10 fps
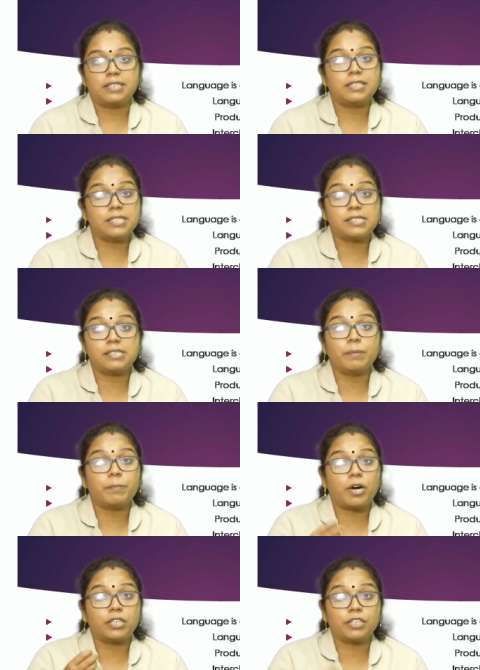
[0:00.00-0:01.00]
It is
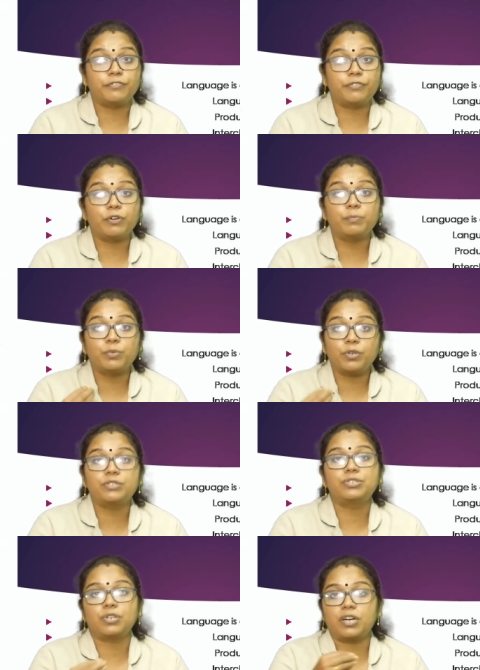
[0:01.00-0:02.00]
important for
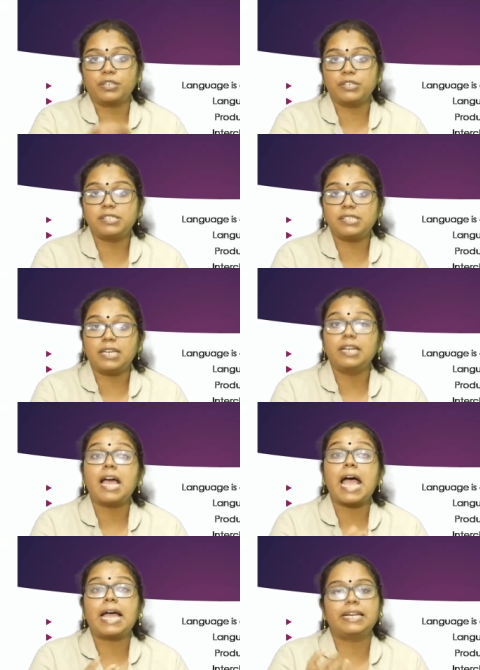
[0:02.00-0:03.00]
both short
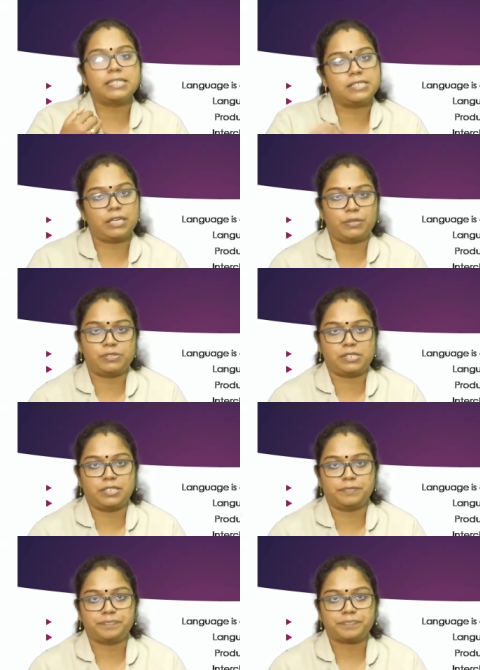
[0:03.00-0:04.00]
question and essay
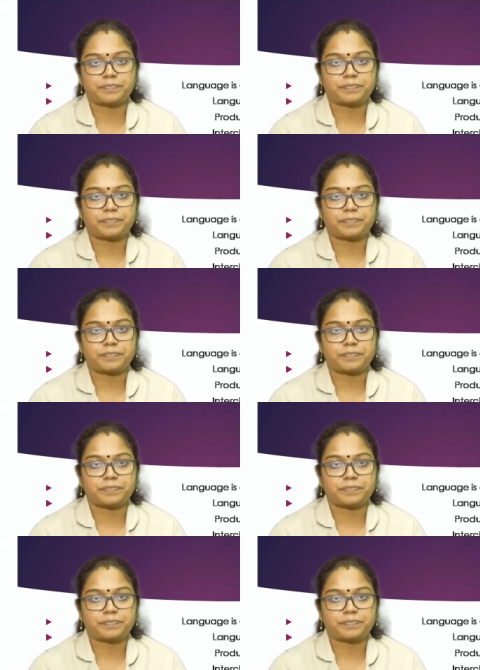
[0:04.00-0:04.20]
question.